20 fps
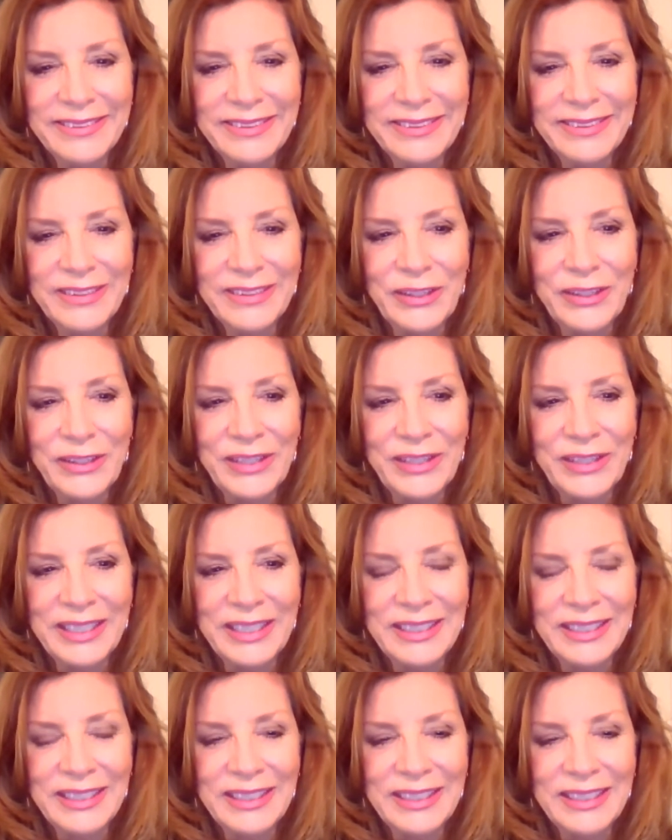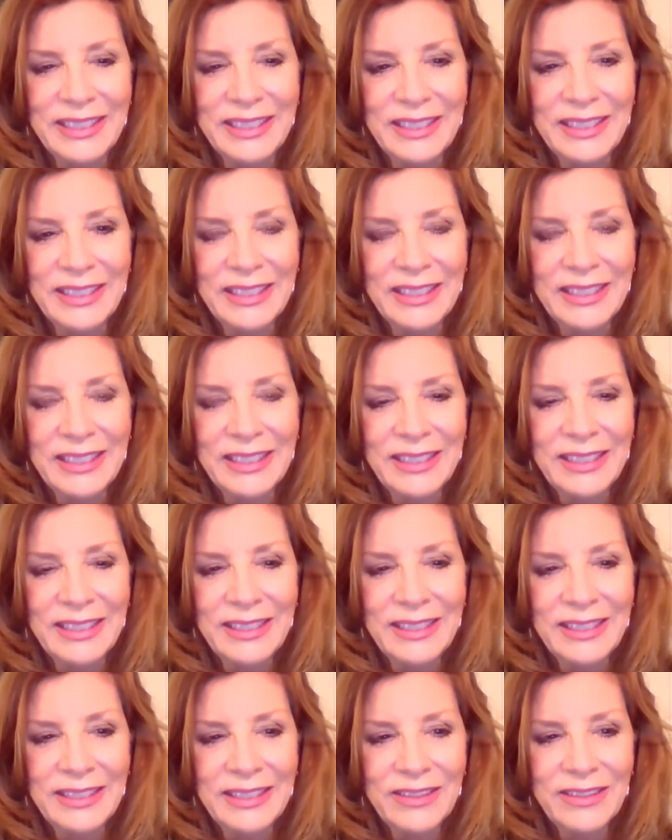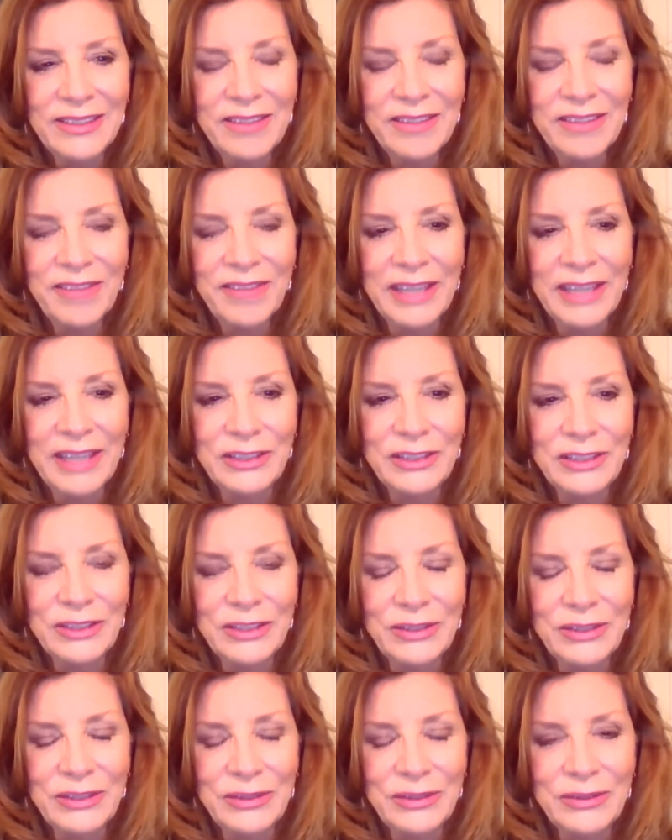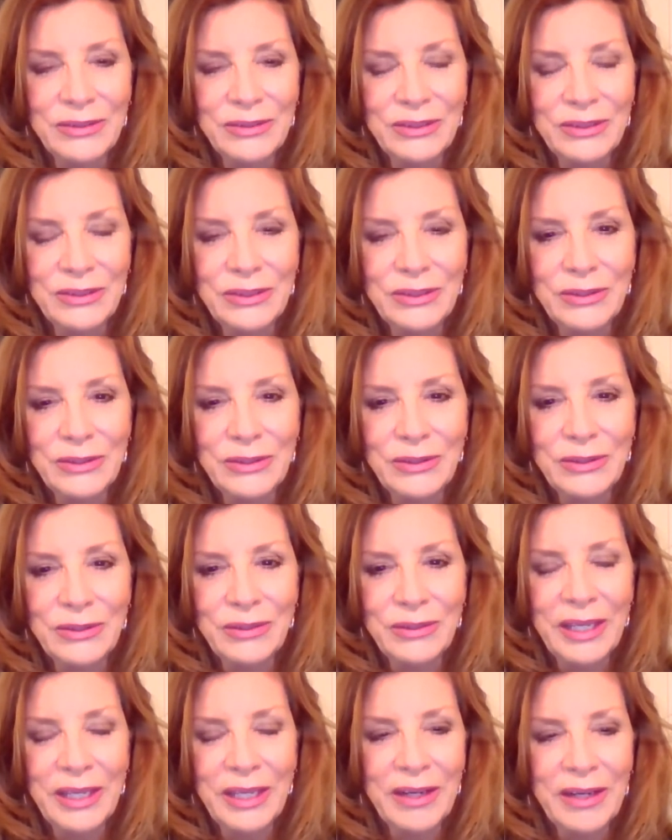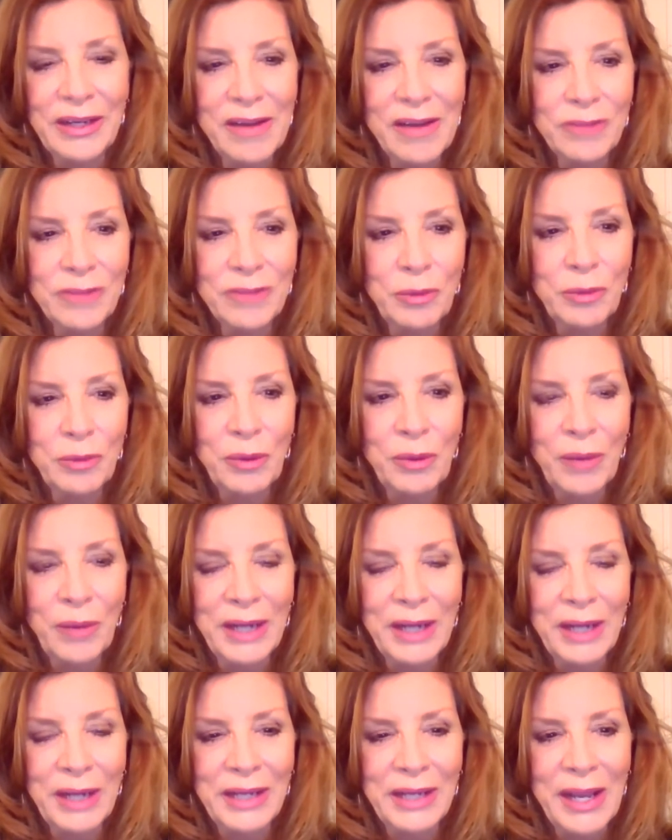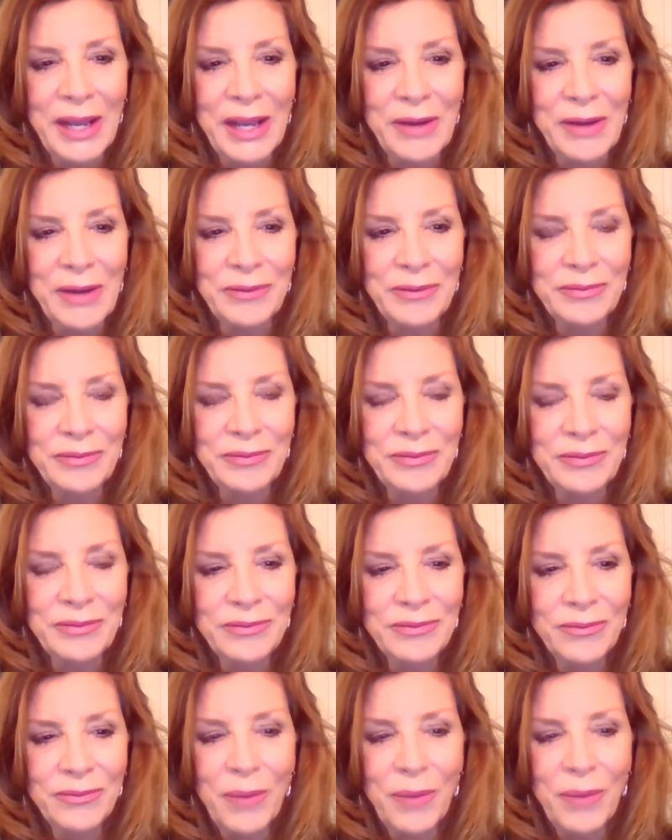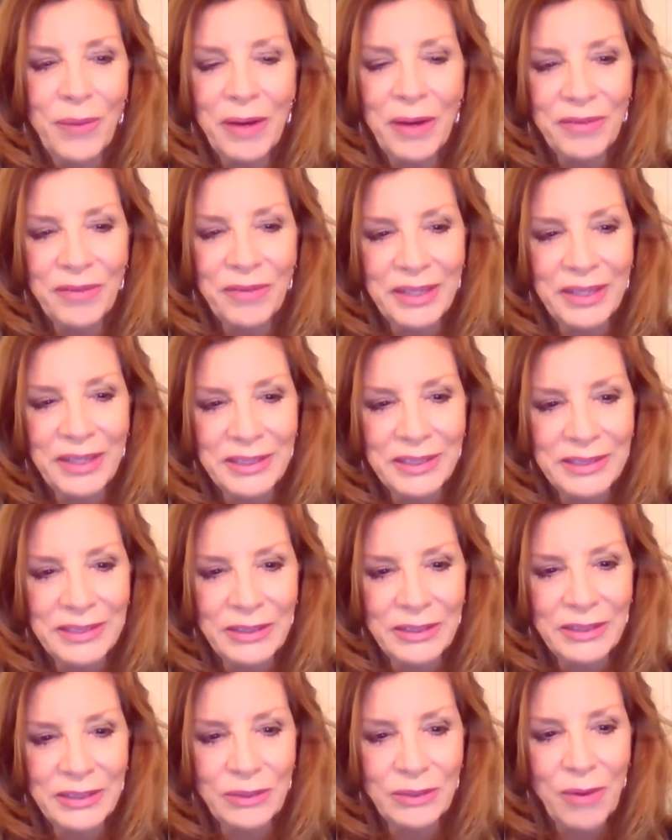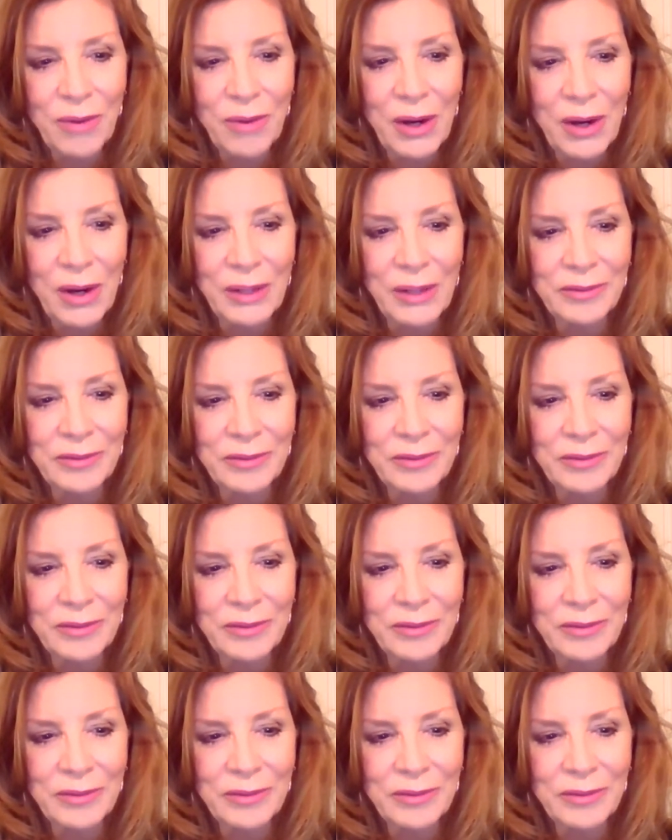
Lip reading: Good. So I invite you to get comfortable right now, wherever it is that you are,